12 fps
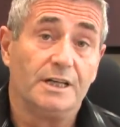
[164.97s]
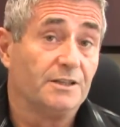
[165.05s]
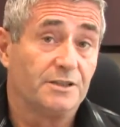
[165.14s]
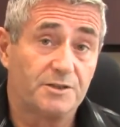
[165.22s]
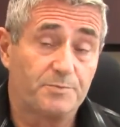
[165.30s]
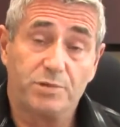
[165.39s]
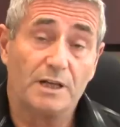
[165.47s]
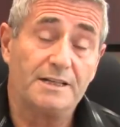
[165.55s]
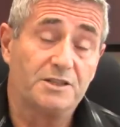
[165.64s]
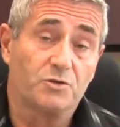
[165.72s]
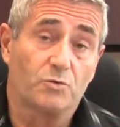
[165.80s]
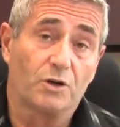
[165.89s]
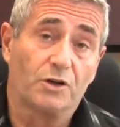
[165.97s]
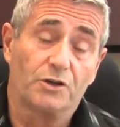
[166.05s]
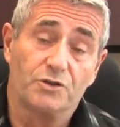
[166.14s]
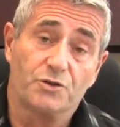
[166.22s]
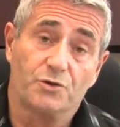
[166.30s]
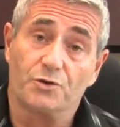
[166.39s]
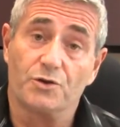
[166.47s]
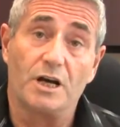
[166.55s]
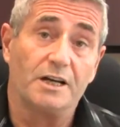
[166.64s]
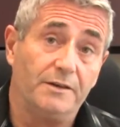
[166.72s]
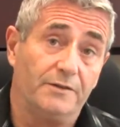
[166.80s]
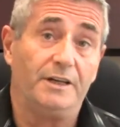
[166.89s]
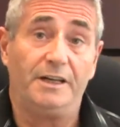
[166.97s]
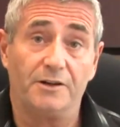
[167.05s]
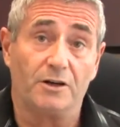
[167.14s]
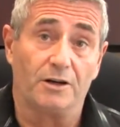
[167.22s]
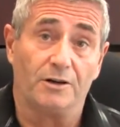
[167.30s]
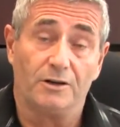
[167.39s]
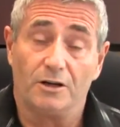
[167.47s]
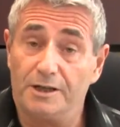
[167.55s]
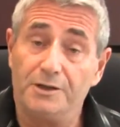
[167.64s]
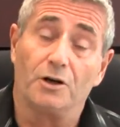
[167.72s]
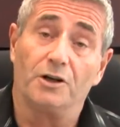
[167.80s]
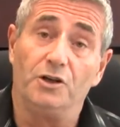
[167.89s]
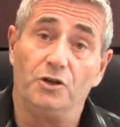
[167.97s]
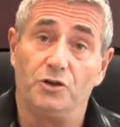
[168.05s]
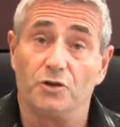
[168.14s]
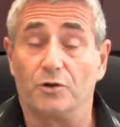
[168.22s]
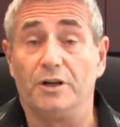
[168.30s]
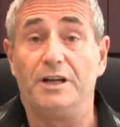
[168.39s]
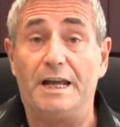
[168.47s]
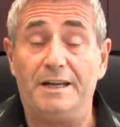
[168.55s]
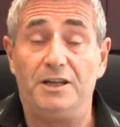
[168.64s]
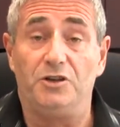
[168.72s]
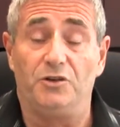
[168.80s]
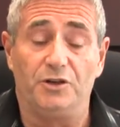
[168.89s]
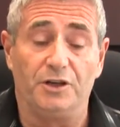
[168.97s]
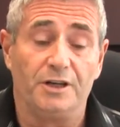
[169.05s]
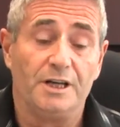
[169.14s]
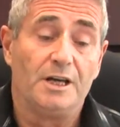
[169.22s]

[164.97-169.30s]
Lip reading: This applies to workers who are not even in our union or in any union,